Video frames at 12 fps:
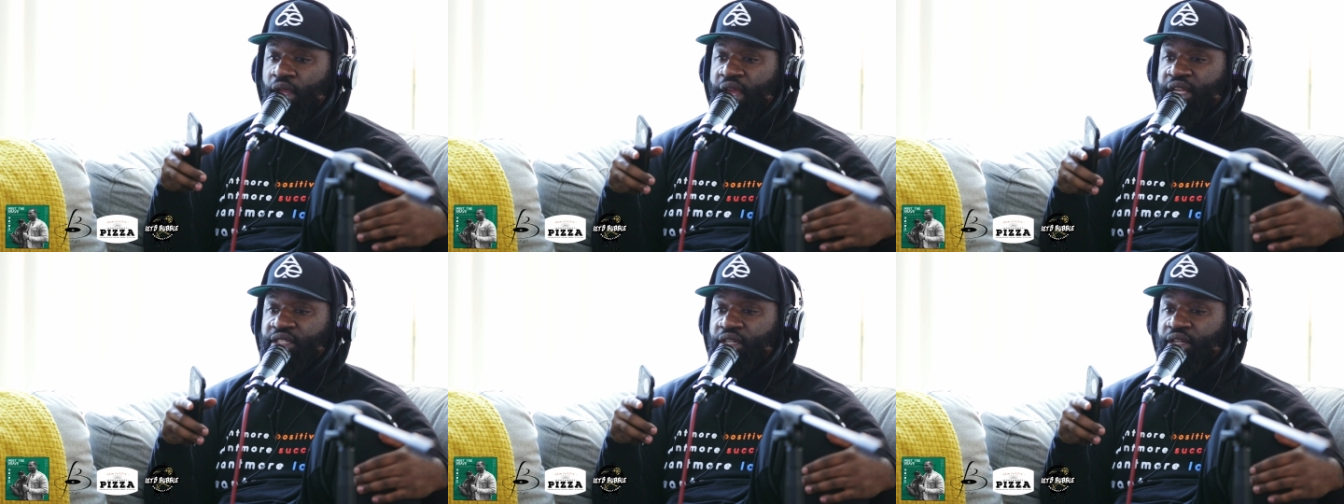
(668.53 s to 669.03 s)

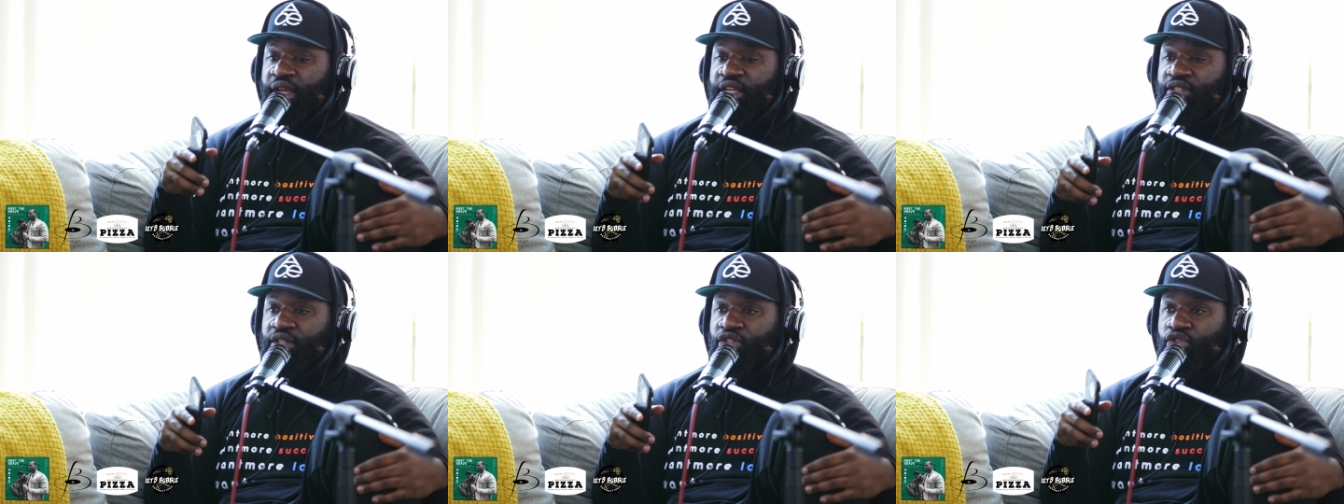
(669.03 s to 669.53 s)
is
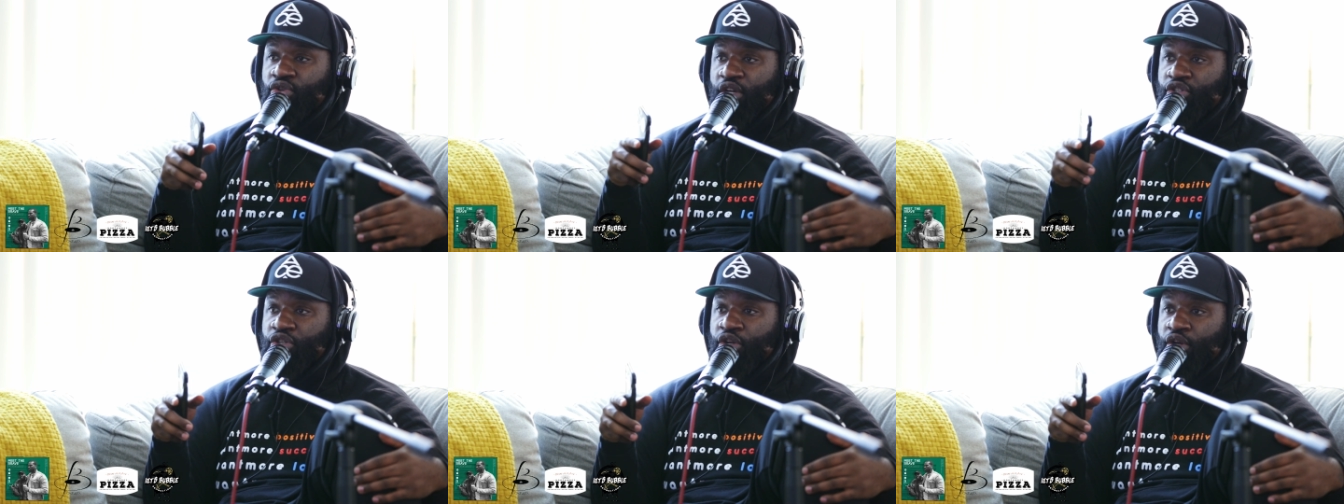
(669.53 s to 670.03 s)
a
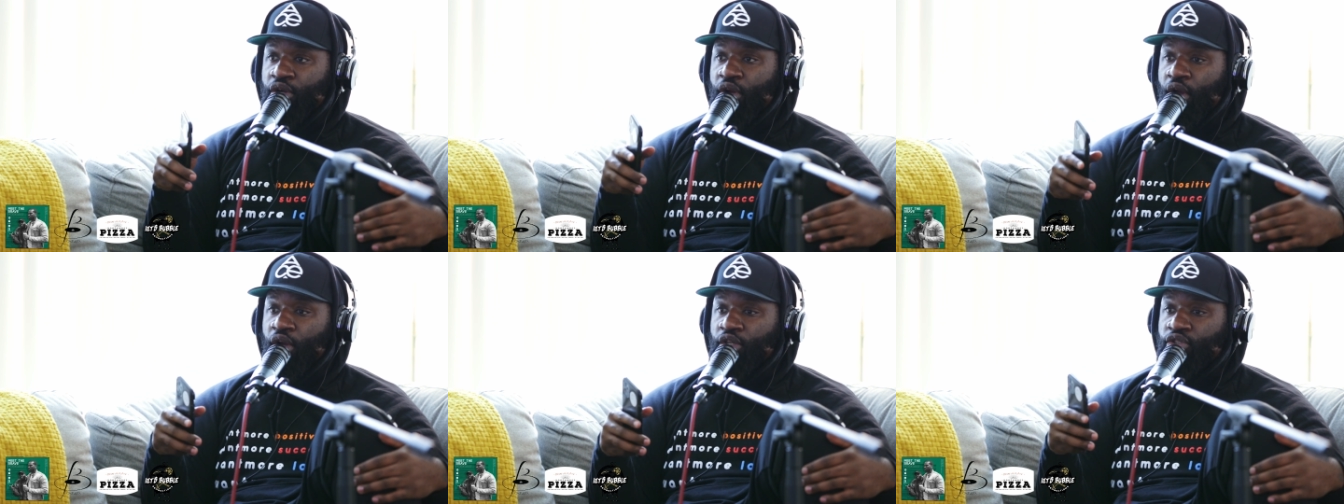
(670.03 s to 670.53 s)
structure
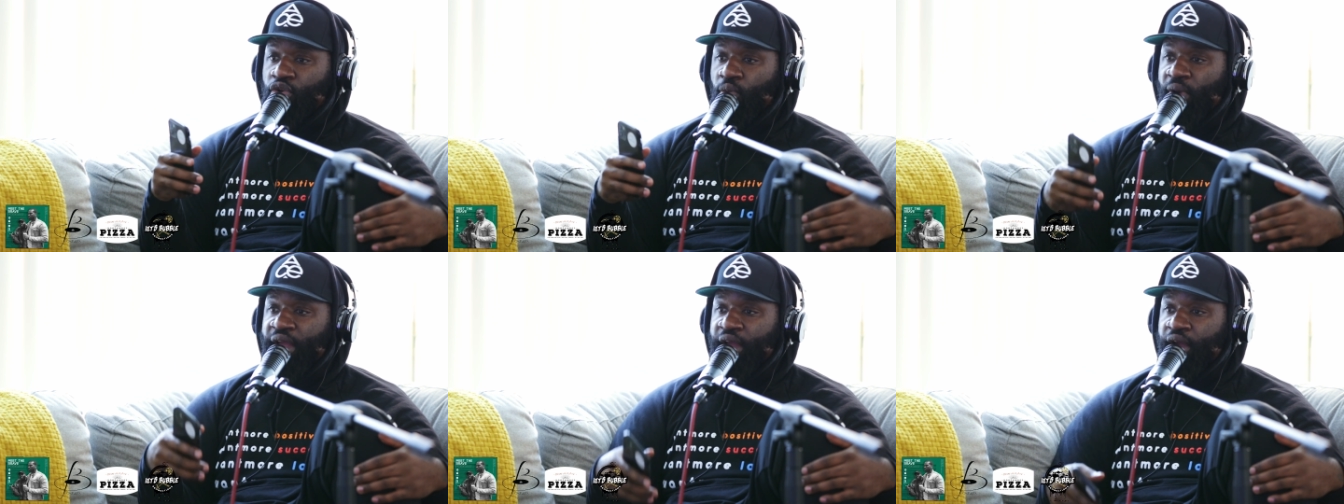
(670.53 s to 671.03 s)
to
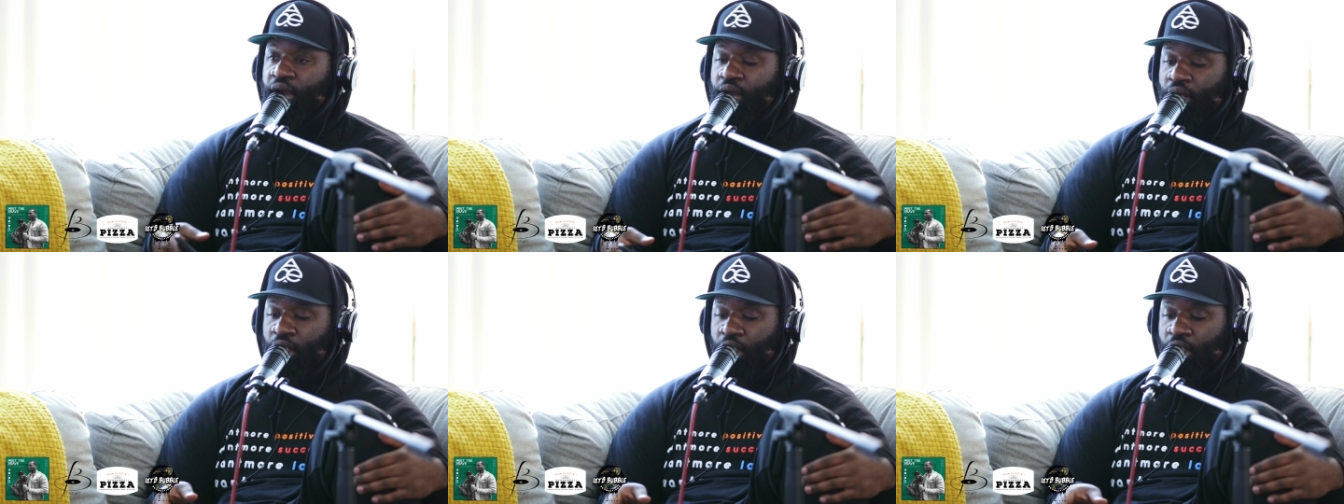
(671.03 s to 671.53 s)

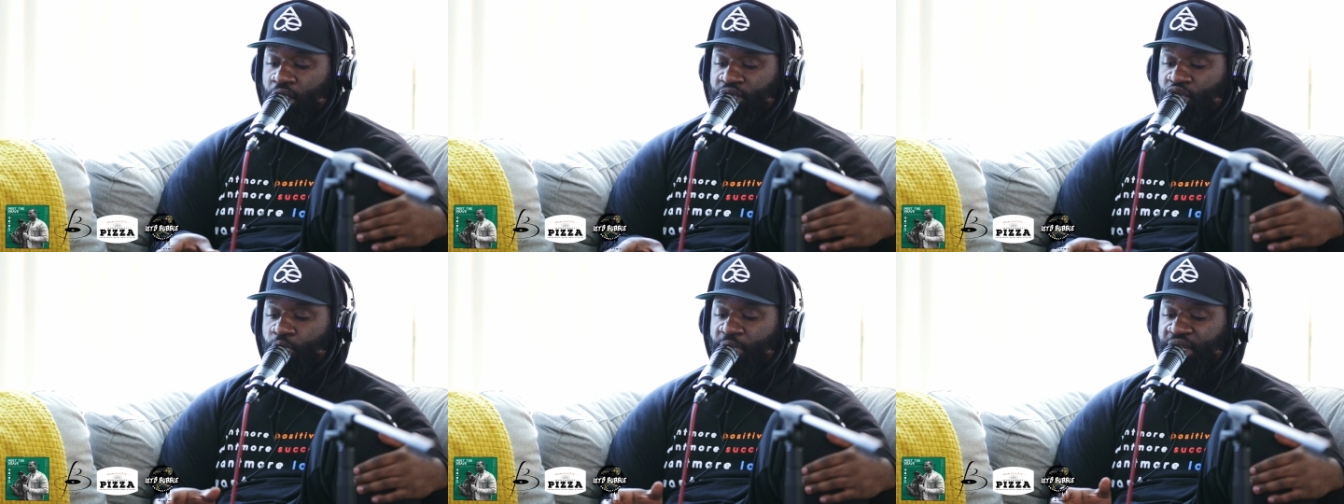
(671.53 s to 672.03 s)
where
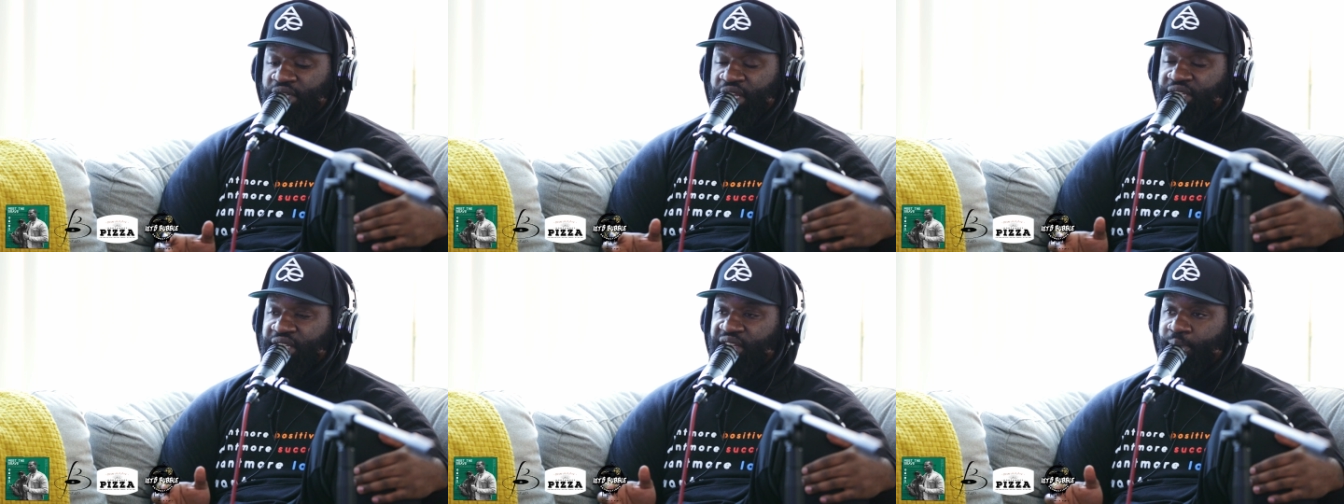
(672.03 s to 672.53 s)
so much
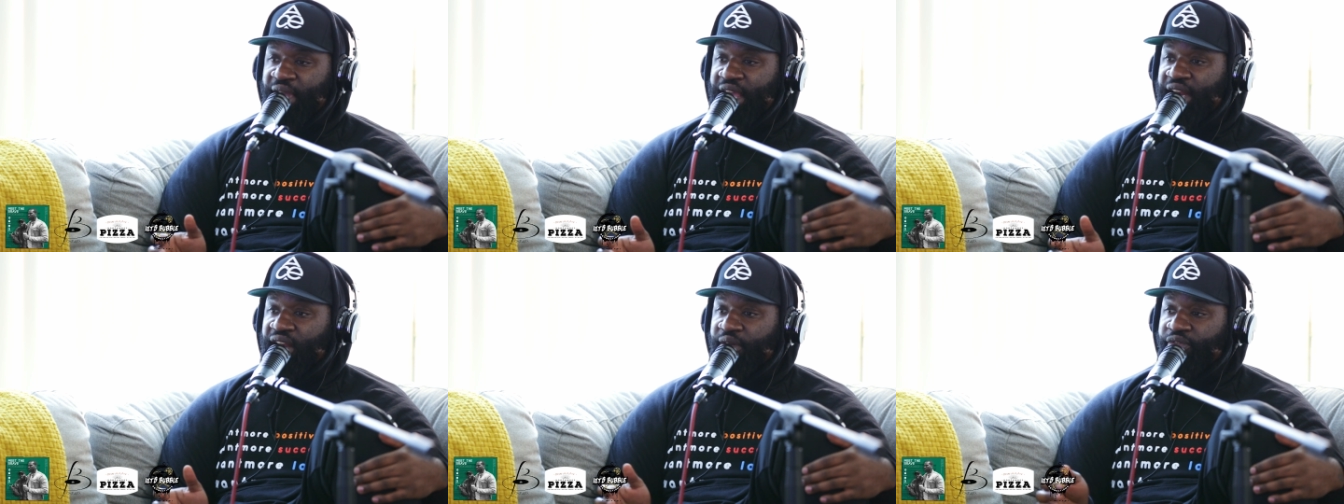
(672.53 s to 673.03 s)
isn't
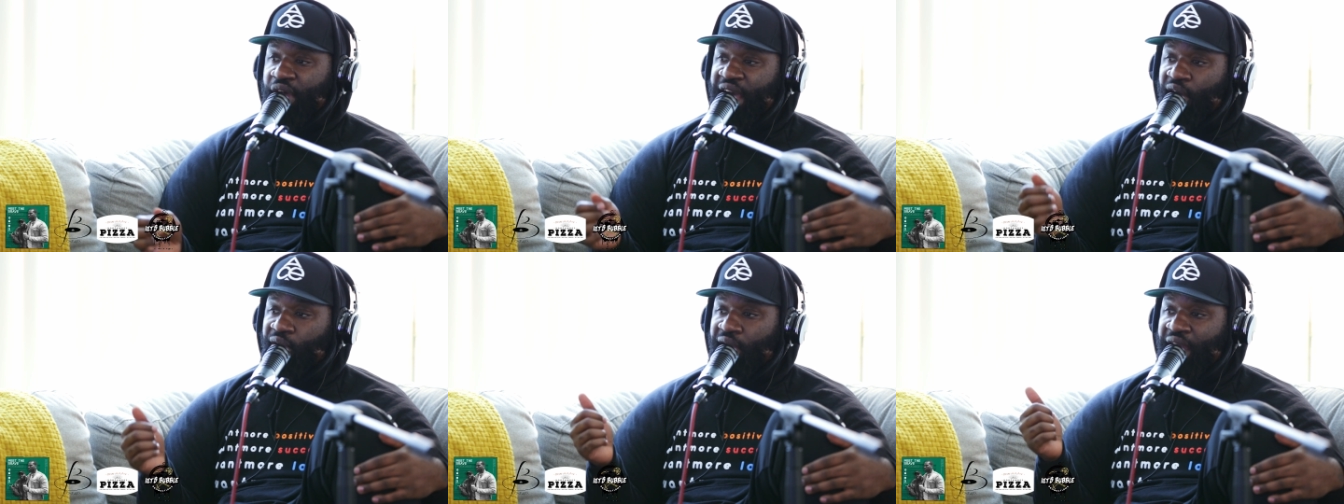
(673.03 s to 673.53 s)
demanded of
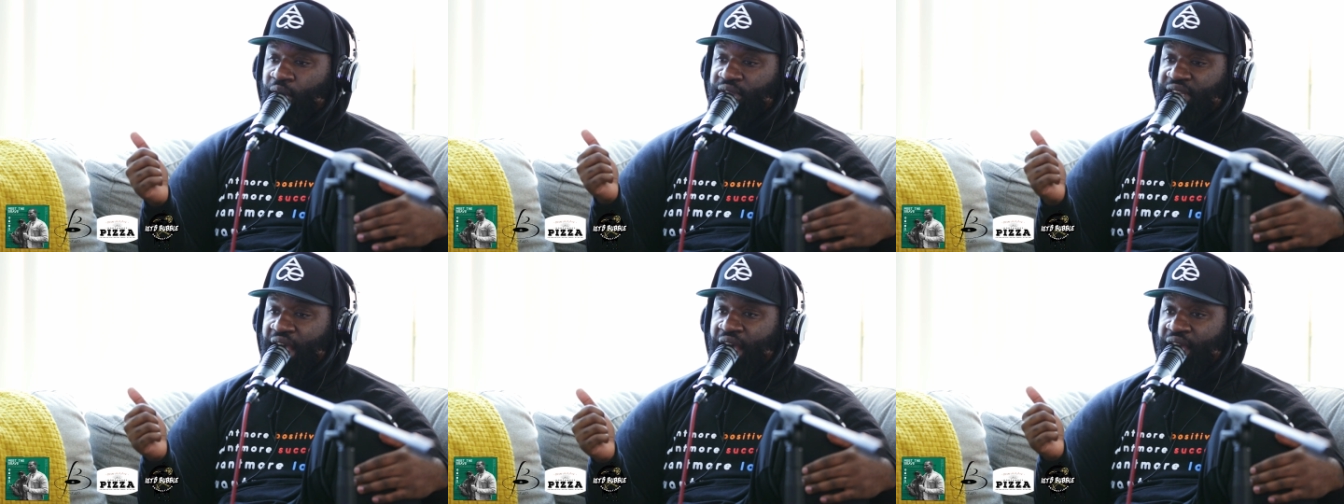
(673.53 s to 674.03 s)
our
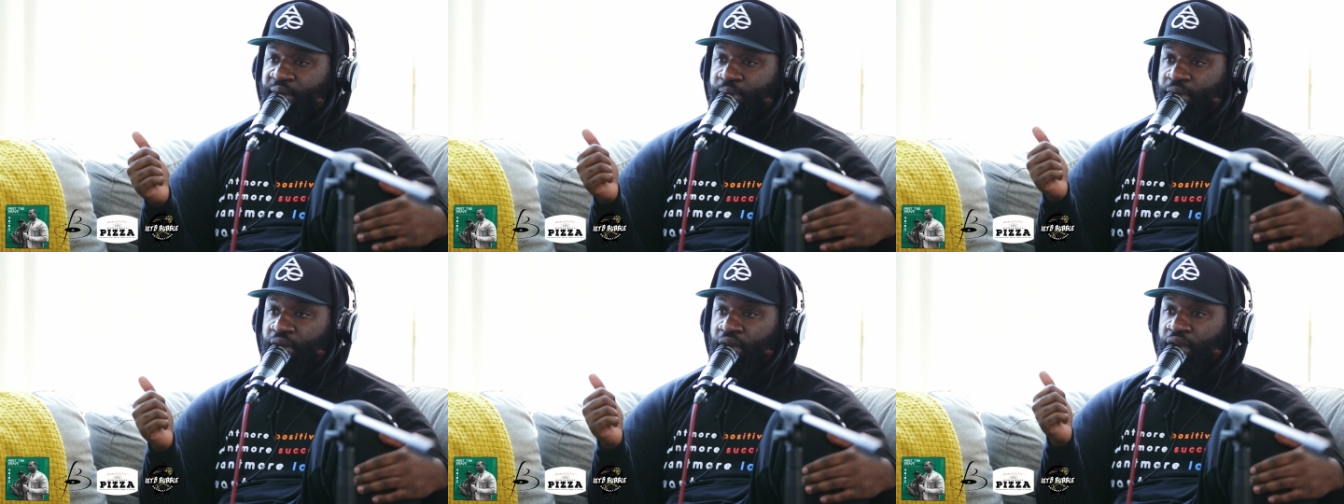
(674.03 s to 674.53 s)
time.